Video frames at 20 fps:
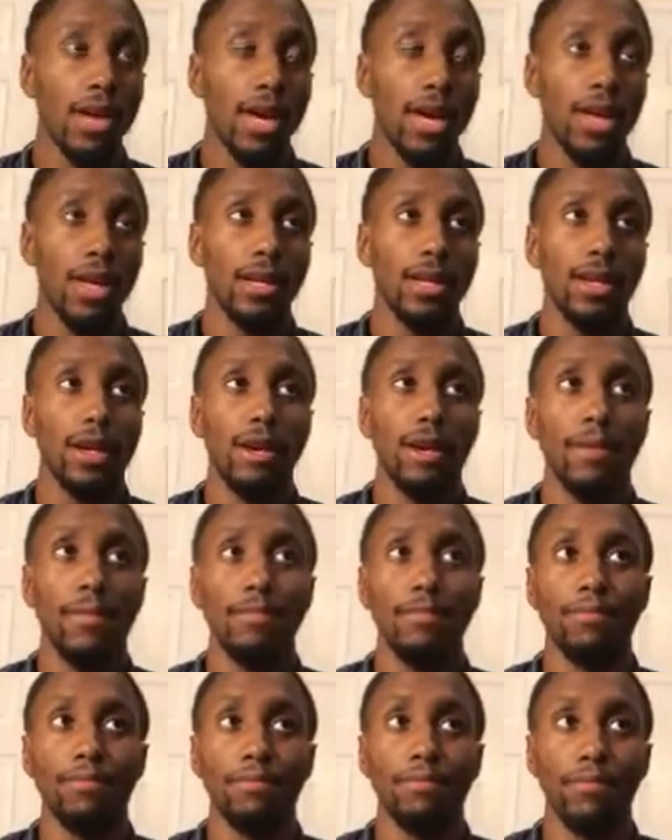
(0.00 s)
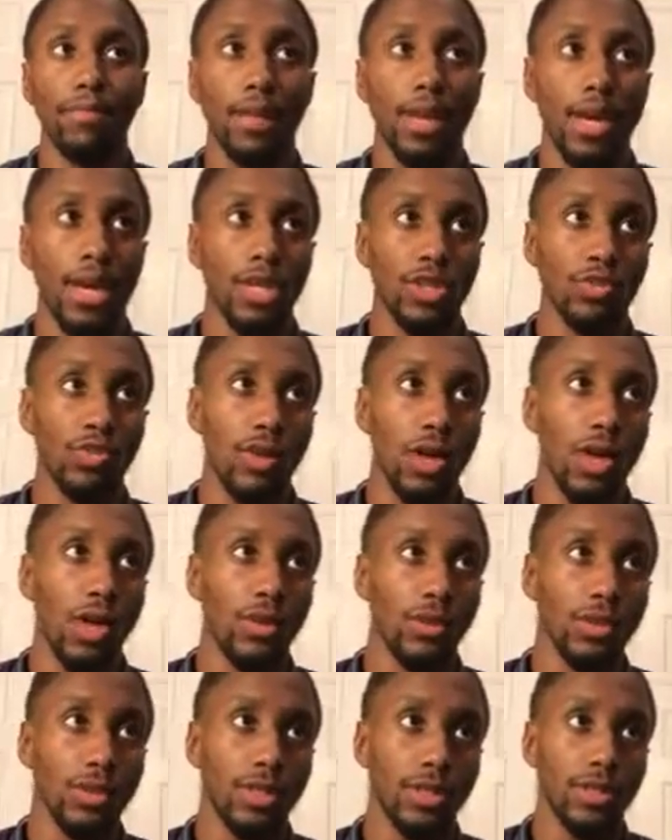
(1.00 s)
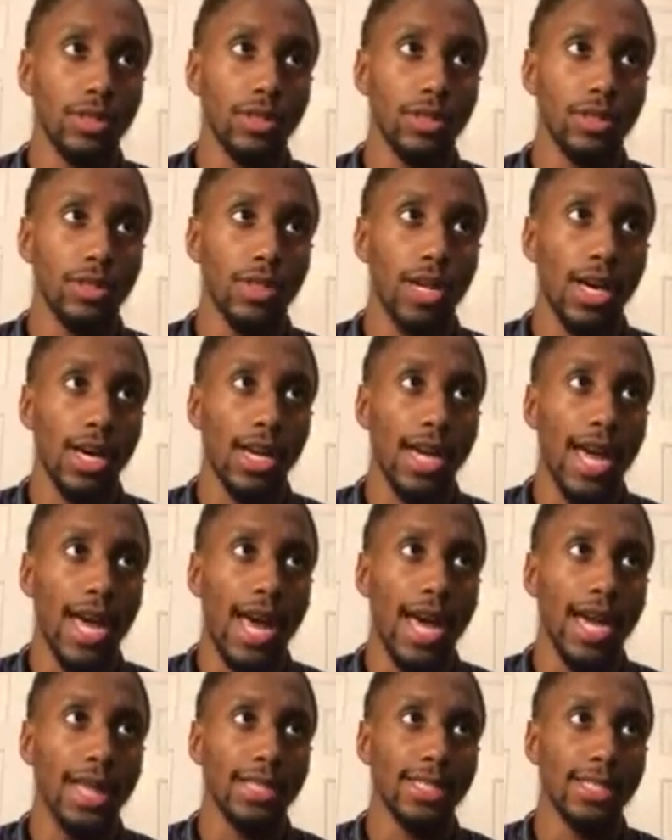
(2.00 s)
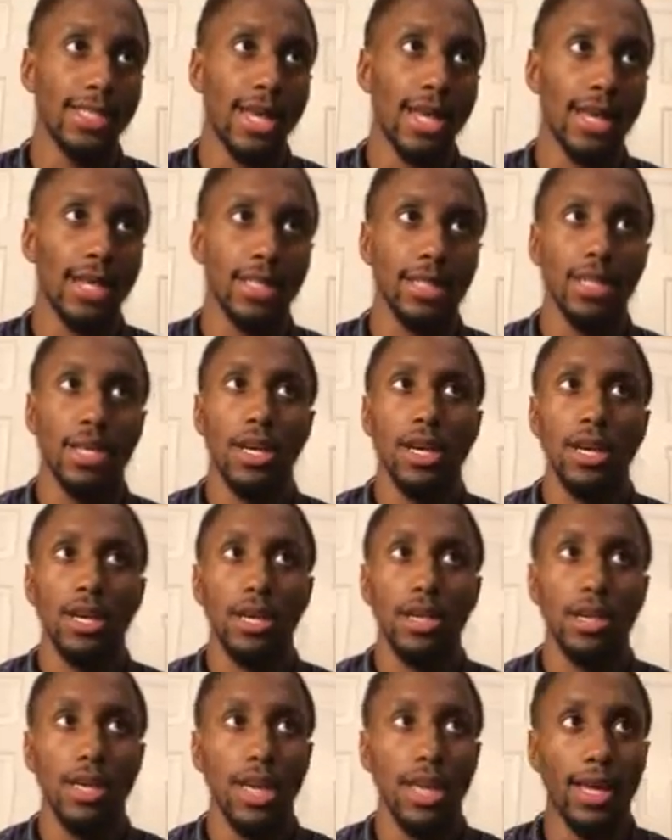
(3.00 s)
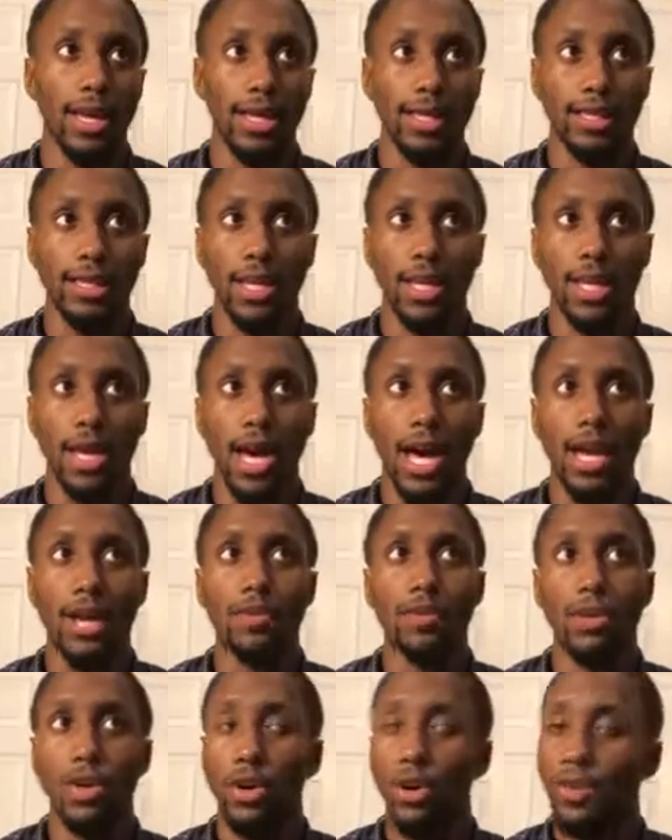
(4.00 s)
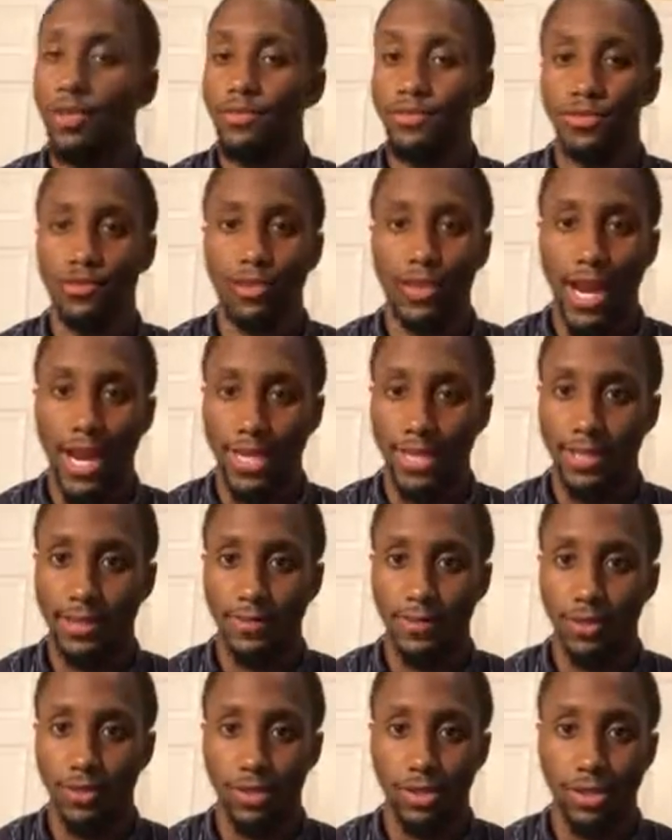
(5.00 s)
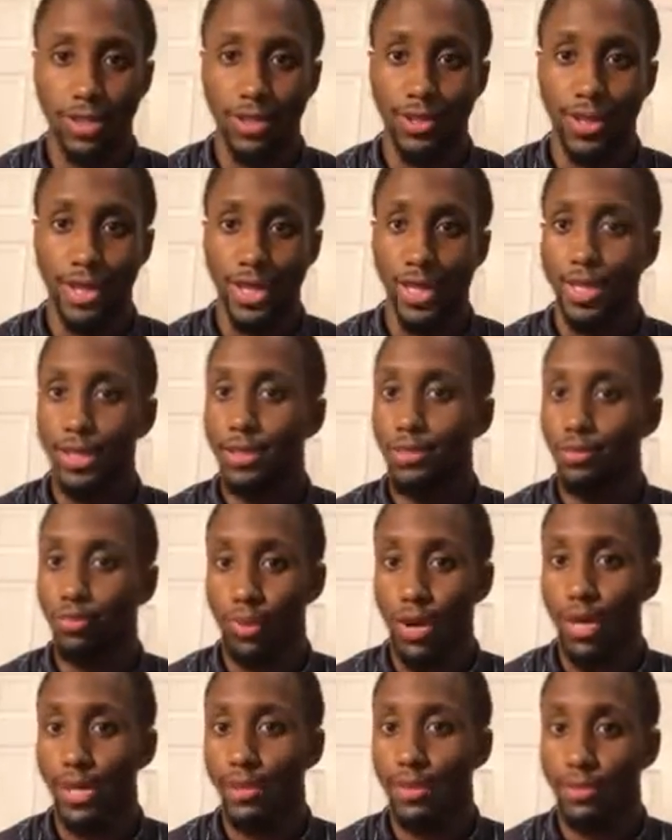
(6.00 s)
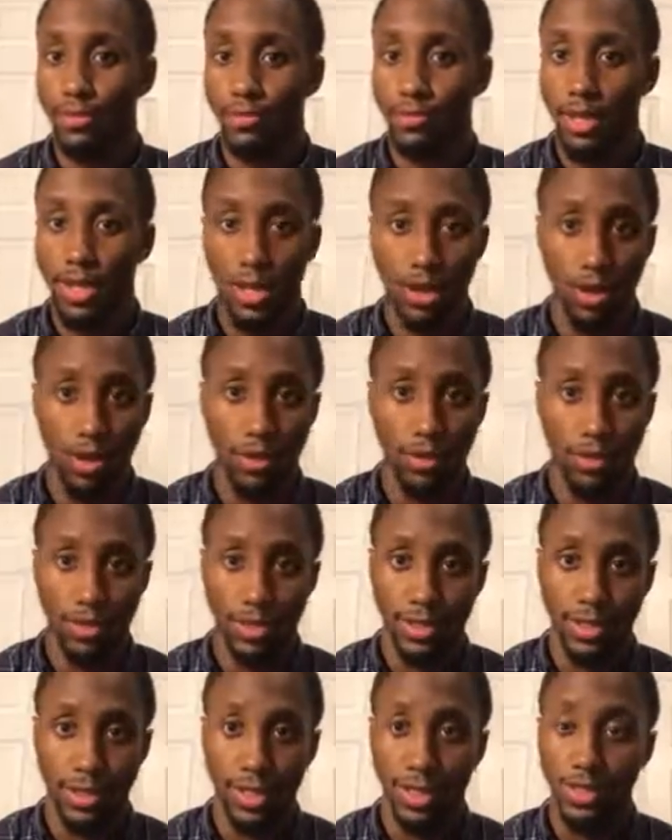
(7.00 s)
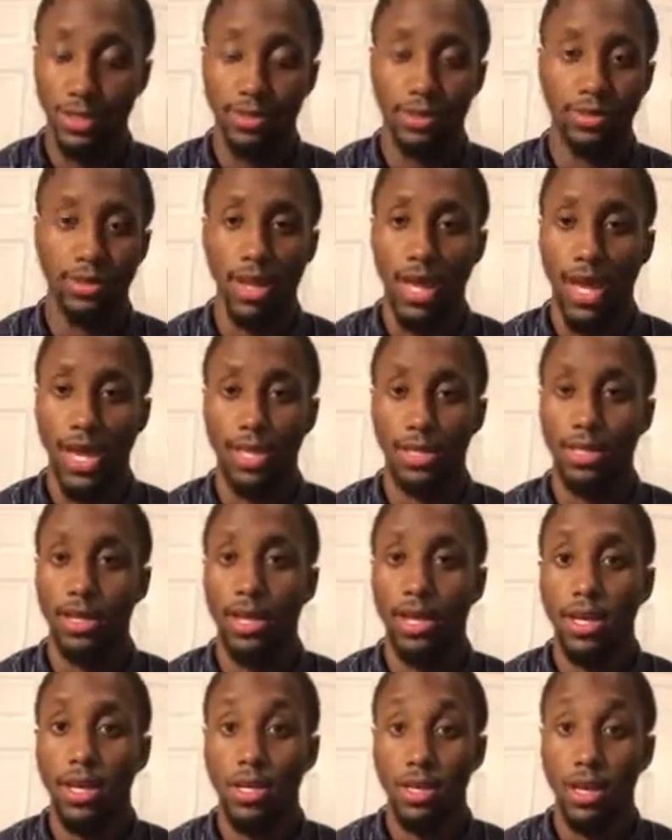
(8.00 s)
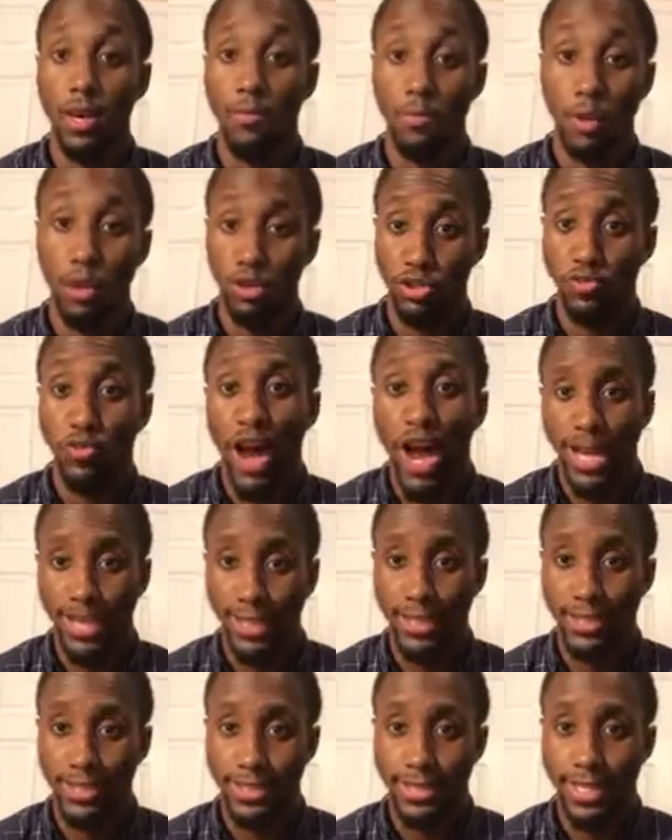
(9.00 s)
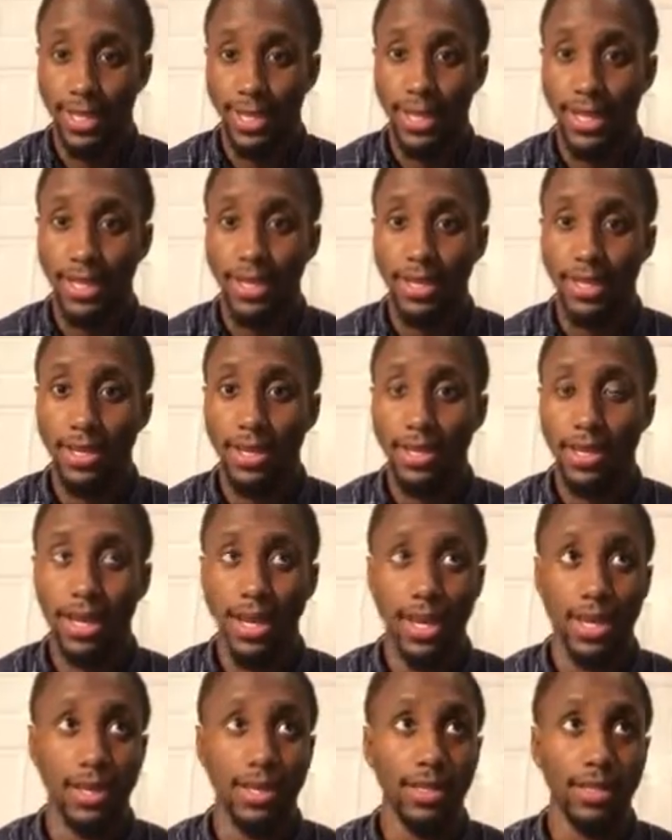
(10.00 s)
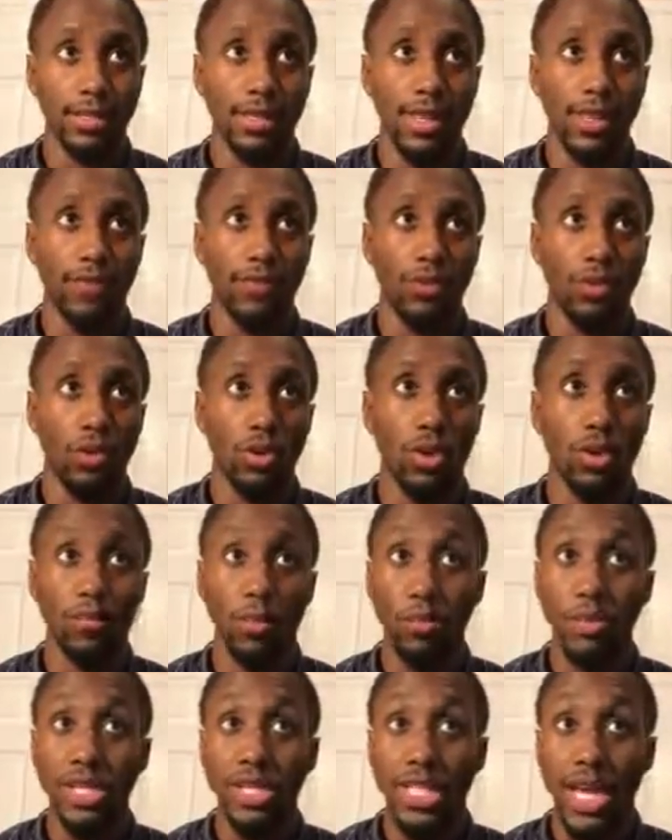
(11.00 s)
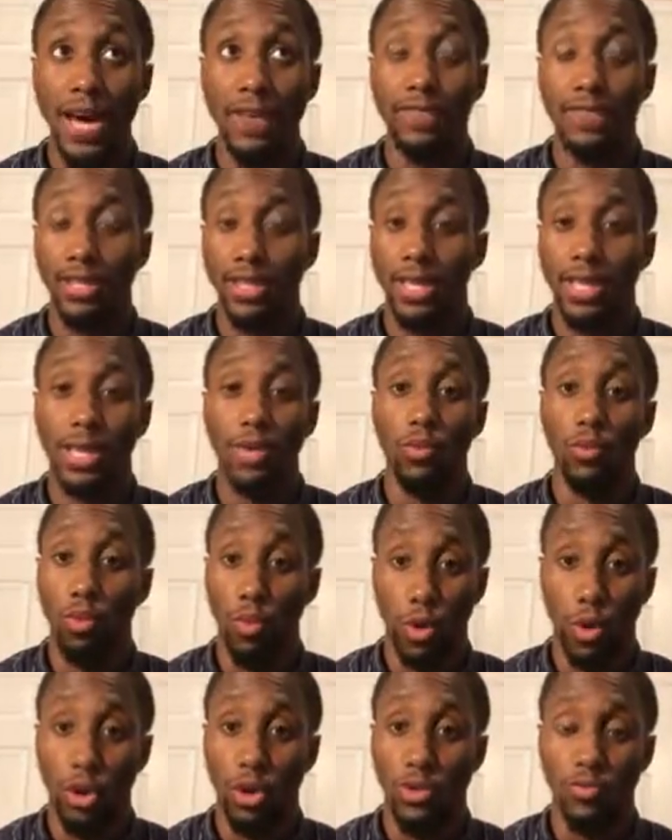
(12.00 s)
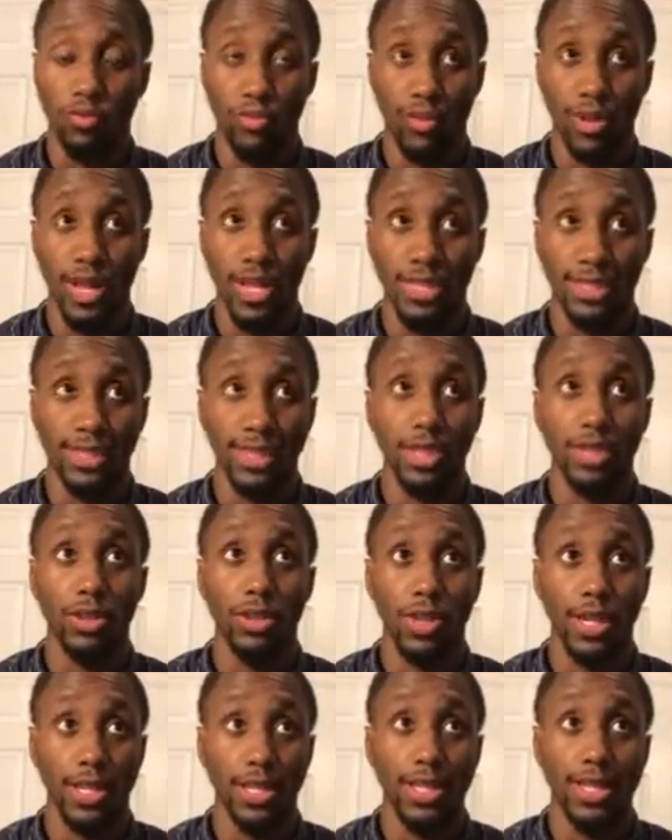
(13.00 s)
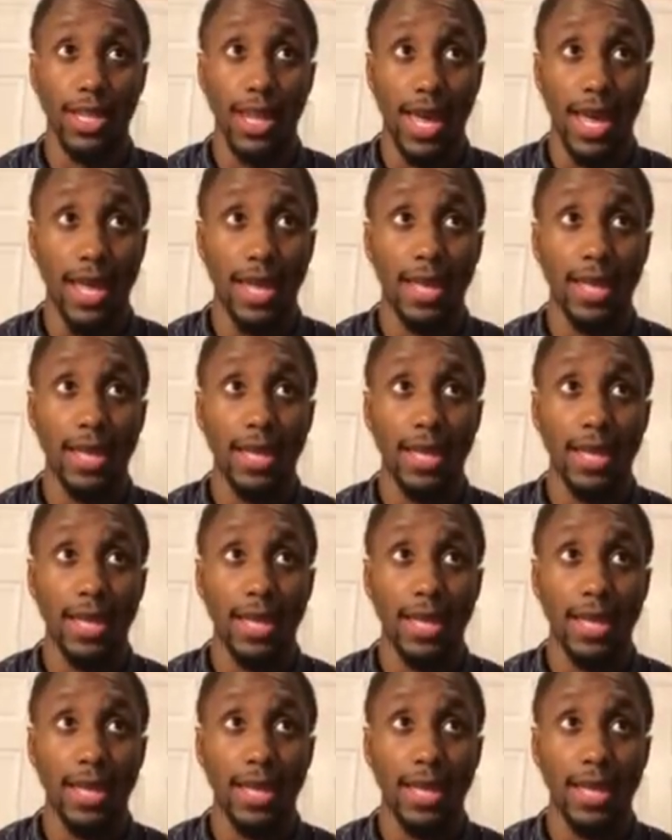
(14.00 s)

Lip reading: And as well, to kind of add to that, because like I say, I don't know if Jacksonville still is ranked on this list as the most violent city in the state of Florida, but we definitely were if we're not still on it today.